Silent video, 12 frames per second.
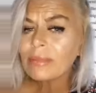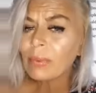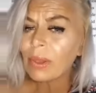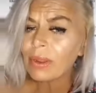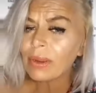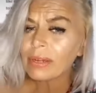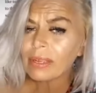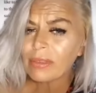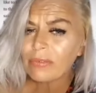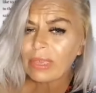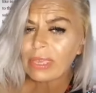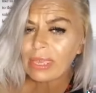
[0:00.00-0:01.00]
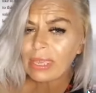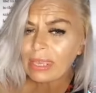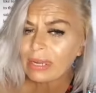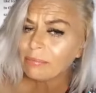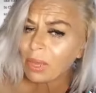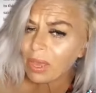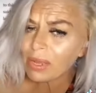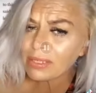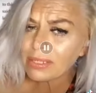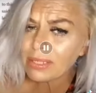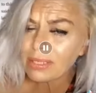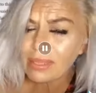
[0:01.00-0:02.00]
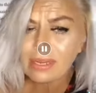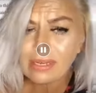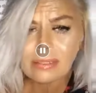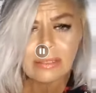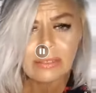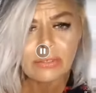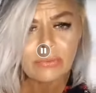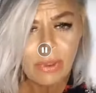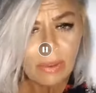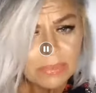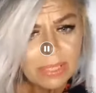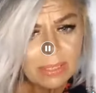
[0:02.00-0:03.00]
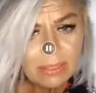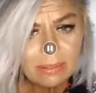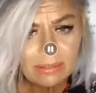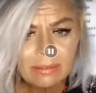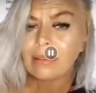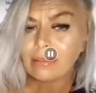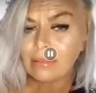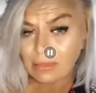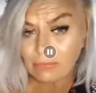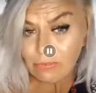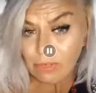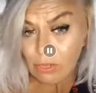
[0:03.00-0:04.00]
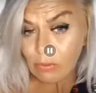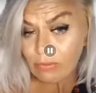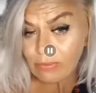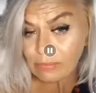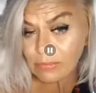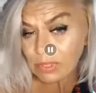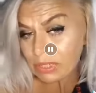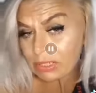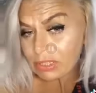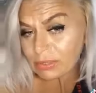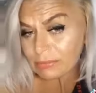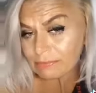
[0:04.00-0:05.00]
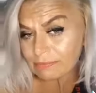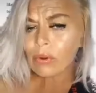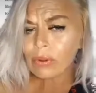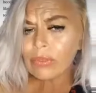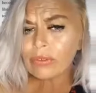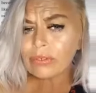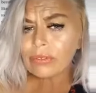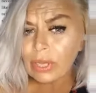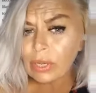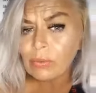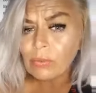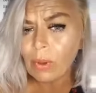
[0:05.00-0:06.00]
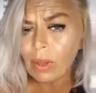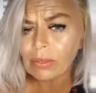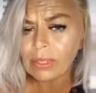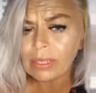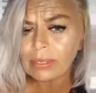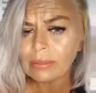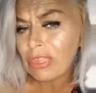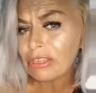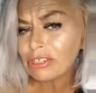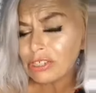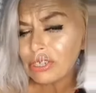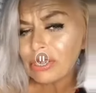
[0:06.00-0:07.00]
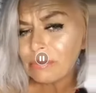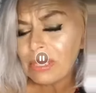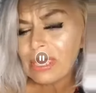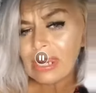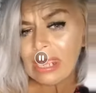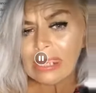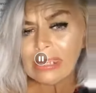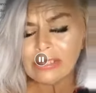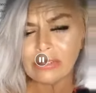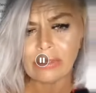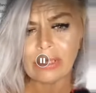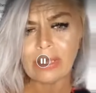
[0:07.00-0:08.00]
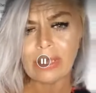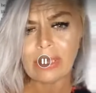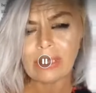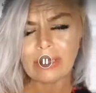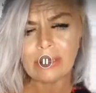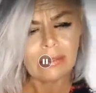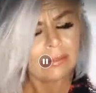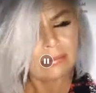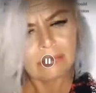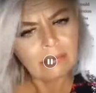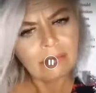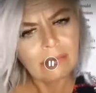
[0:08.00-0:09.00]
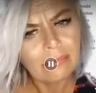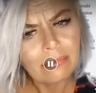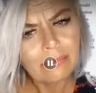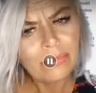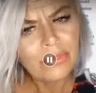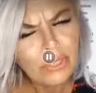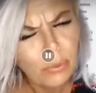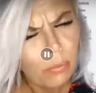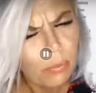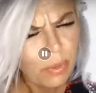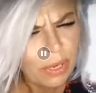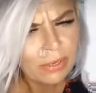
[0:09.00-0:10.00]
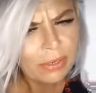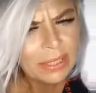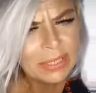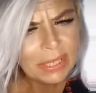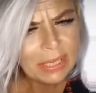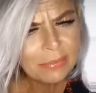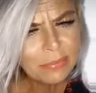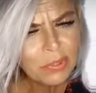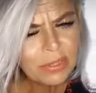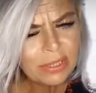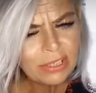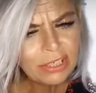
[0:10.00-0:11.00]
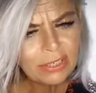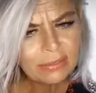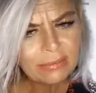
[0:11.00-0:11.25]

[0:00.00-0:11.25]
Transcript: part of a hidden policy that is disrupting the flow of ammunition. Further stonewalling, there should be an answer to this. So where is the ammunition?